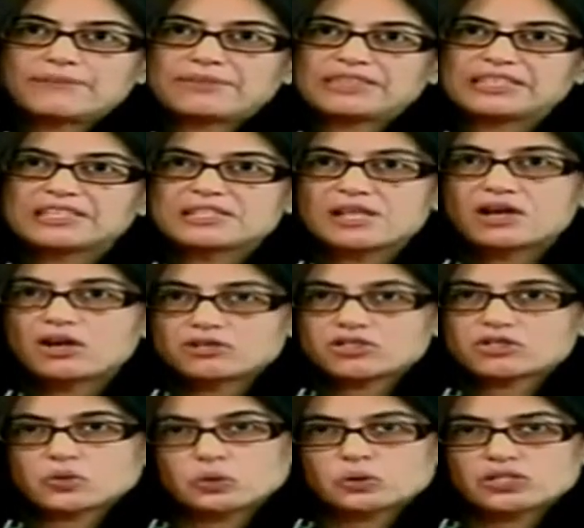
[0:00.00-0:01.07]
these
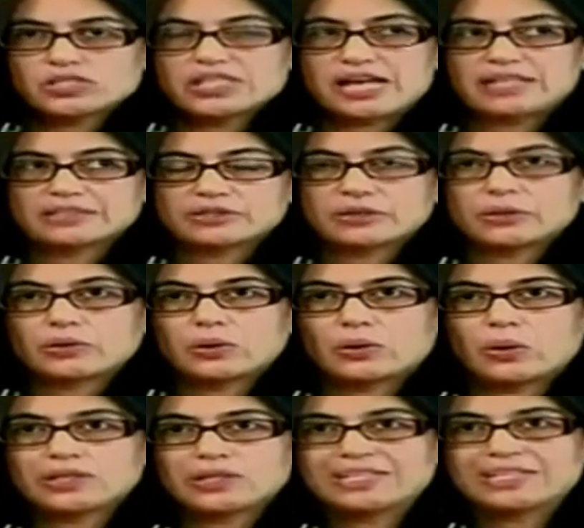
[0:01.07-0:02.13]
lawsuits that, you know,
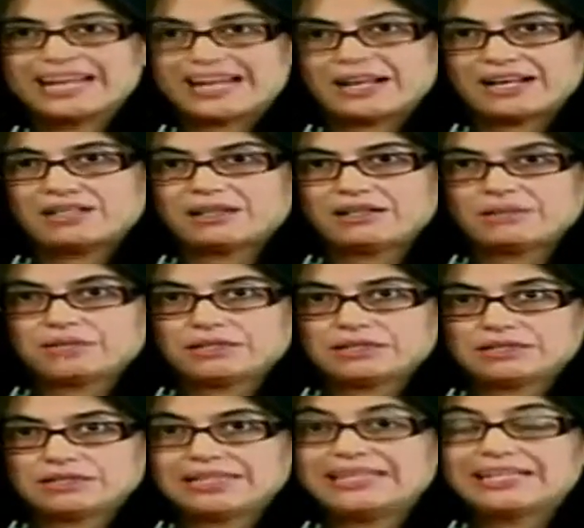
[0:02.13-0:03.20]
all
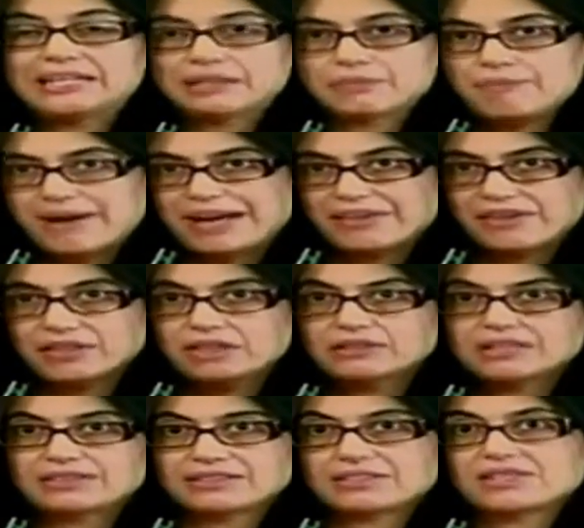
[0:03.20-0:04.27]
legal battle
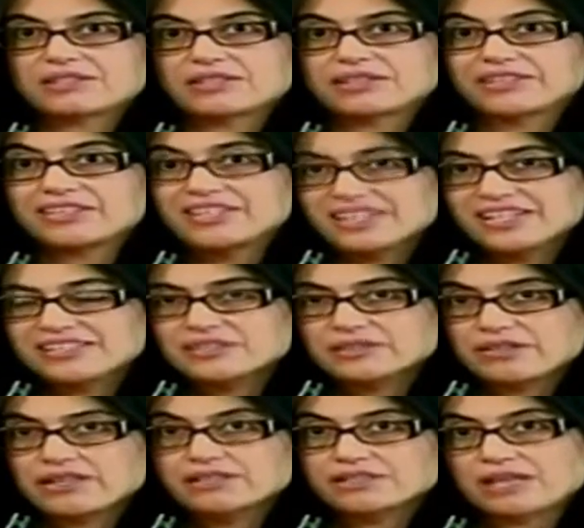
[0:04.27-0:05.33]
that started
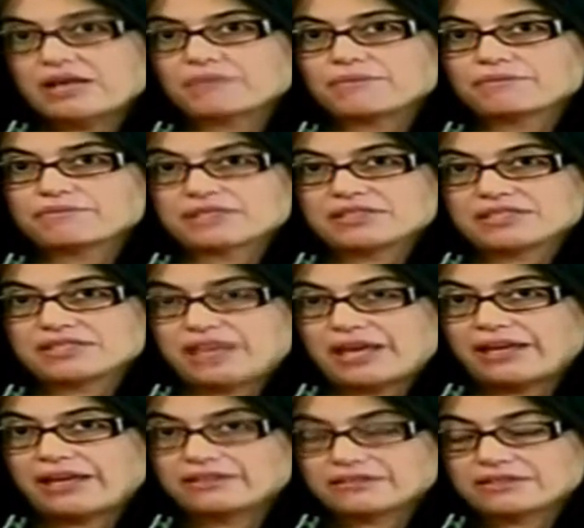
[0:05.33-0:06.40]
yesterday in some
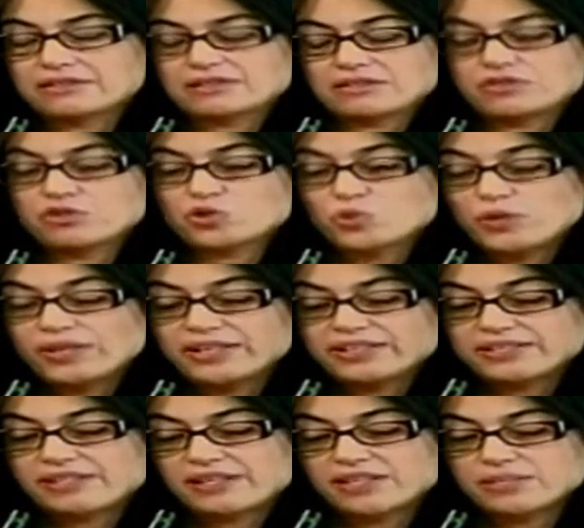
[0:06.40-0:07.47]
states, swing
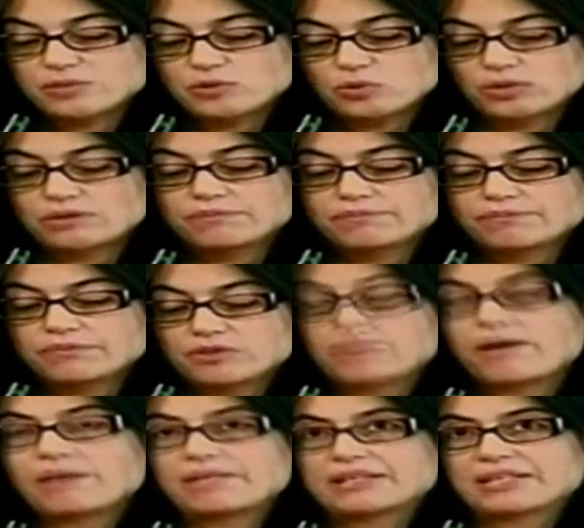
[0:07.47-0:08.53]
states between
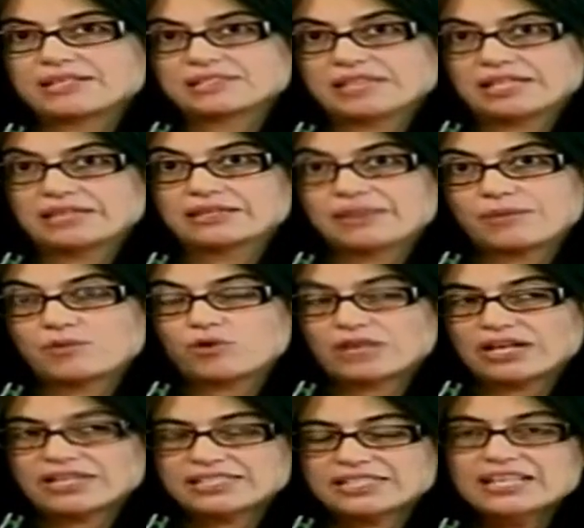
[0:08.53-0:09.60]
Republicans and
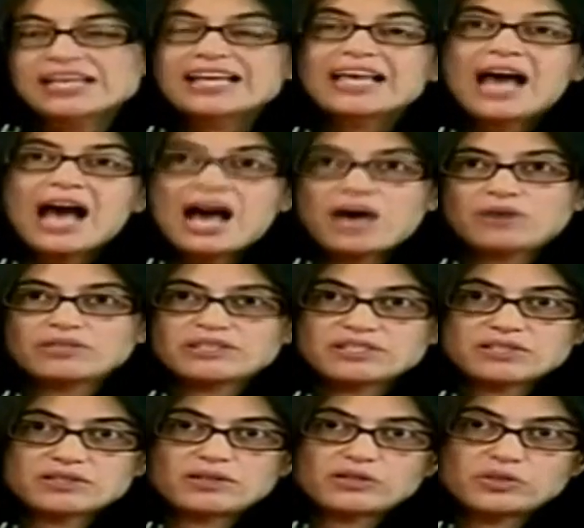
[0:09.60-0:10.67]
Democrats. How this
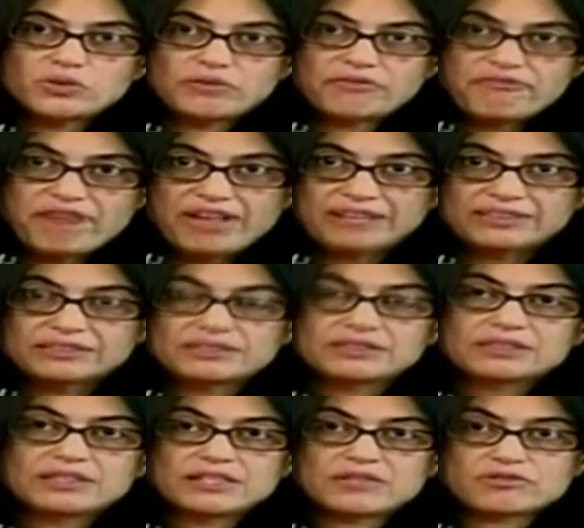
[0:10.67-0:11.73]
is going to affect
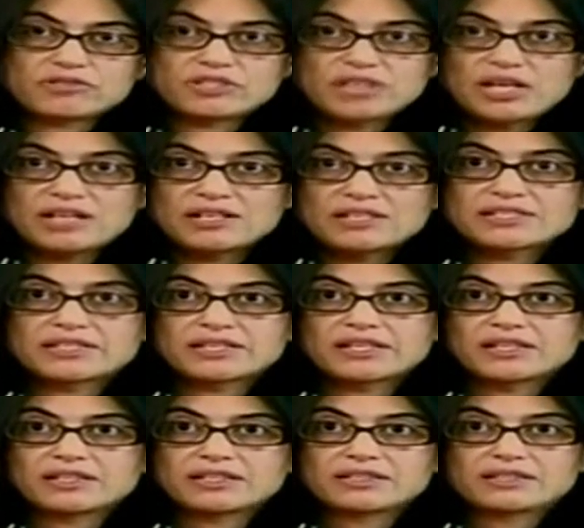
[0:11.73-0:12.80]
the results,
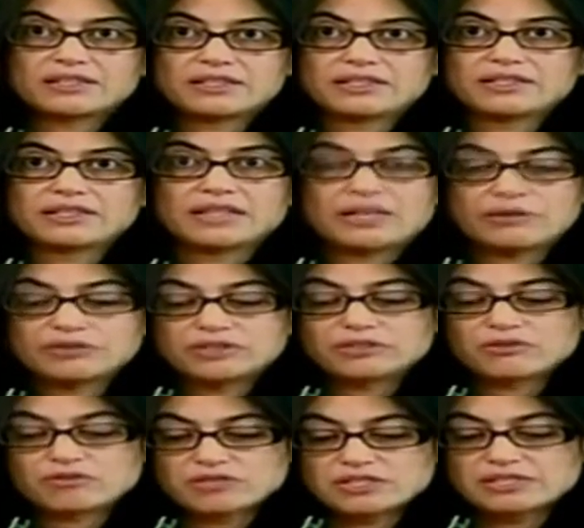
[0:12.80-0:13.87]
the counting
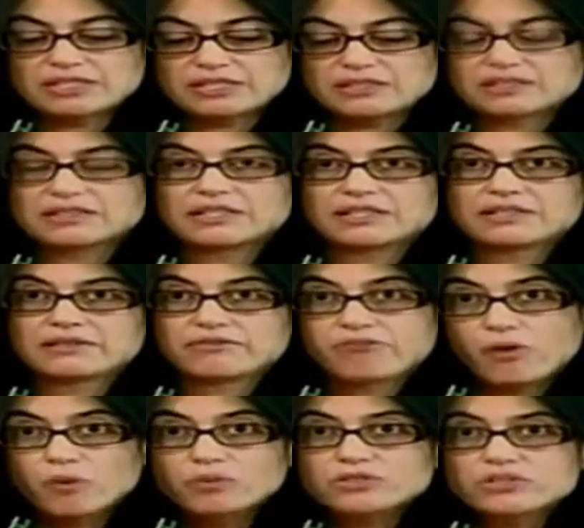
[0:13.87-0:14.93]
the
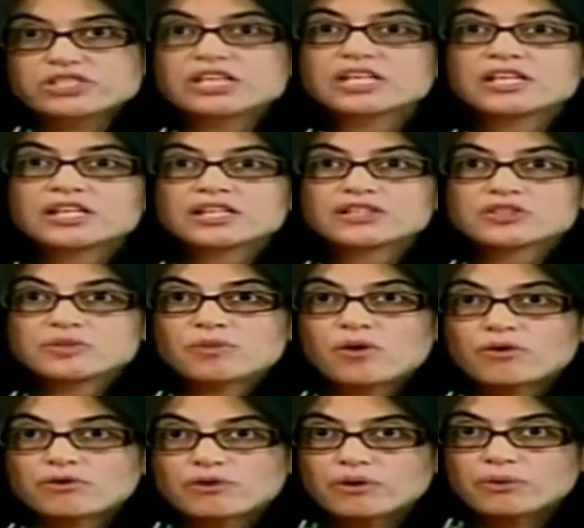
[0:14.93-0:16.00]
votes
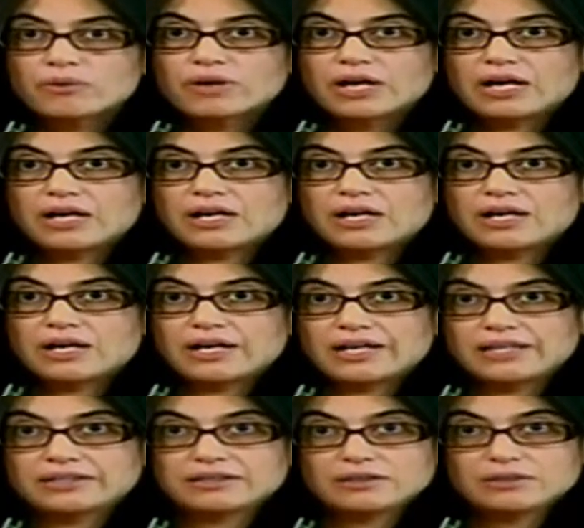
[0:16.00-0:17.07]
tomorrow
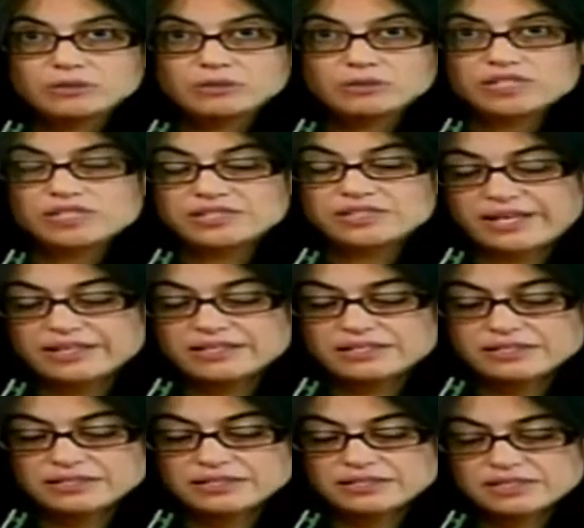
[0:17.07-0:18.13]
in these
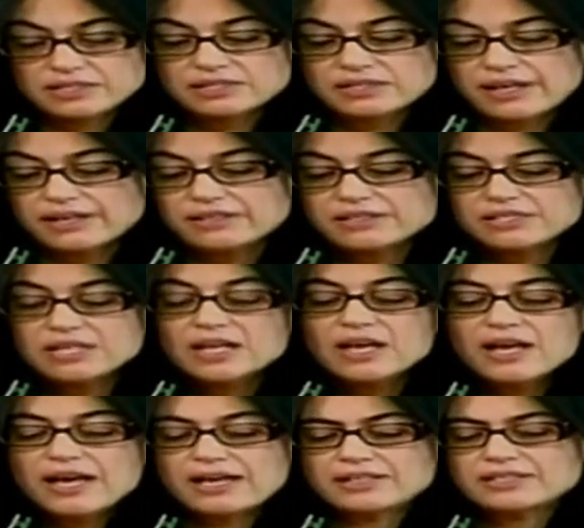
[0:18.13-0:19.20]
states.
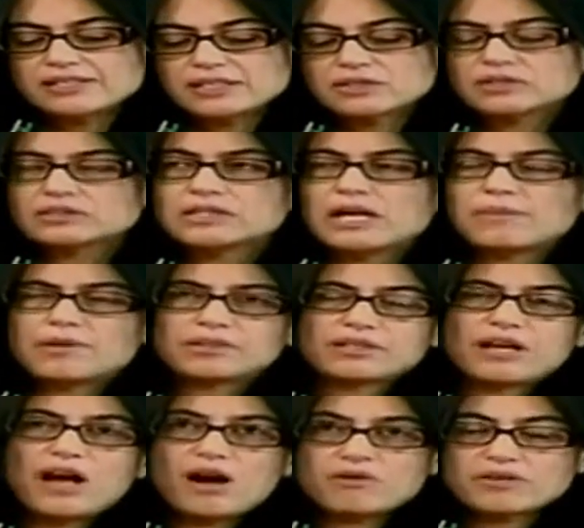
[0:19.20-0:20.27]
And second, about the
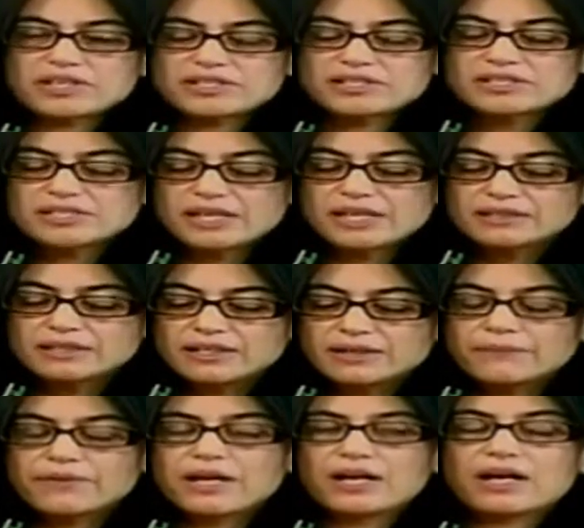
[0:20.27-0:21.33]
Hurricane Sandy
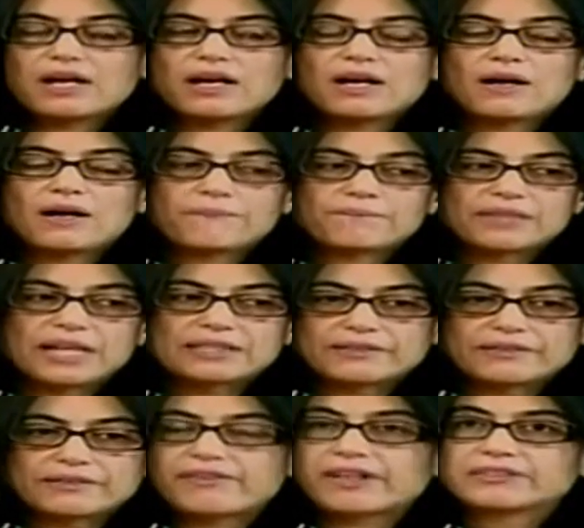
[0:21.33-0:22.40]
that
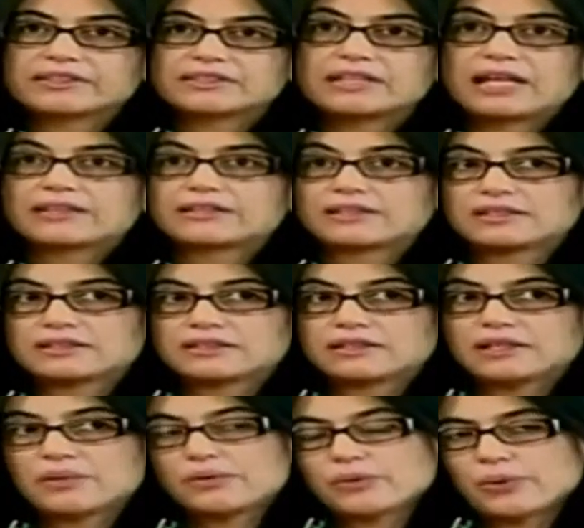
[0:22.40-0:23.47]
affected
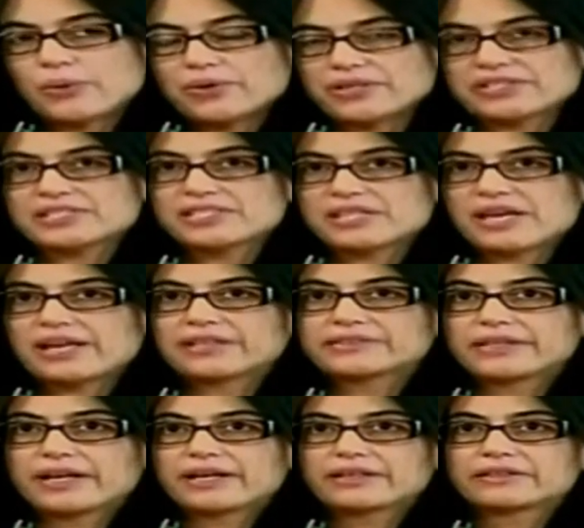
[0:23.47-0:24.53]
New York State
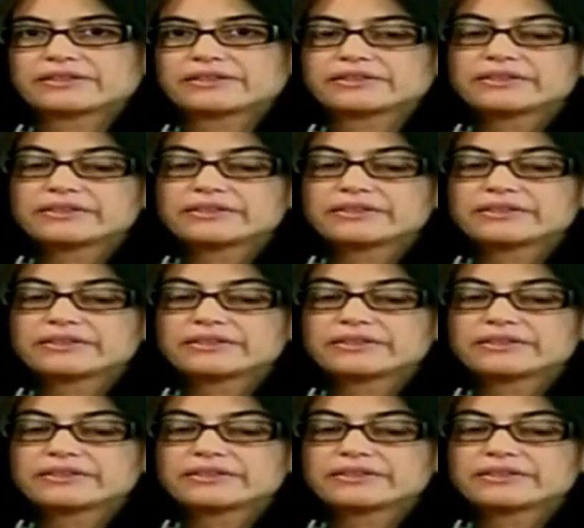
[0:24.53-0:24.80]
and